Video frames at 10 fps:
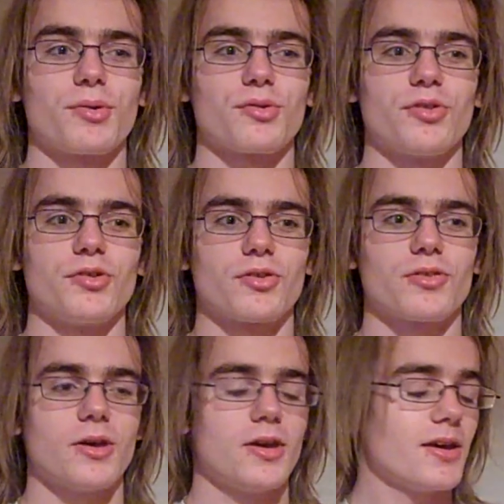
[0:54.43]
I mostly
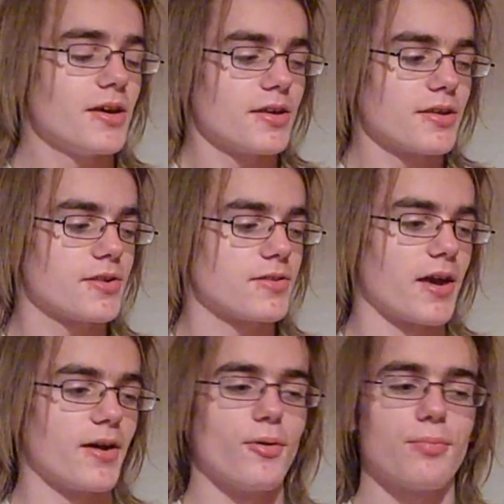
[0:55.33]
just
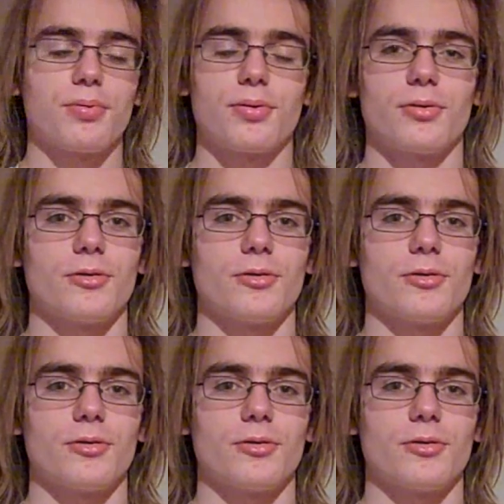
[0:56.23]
stay up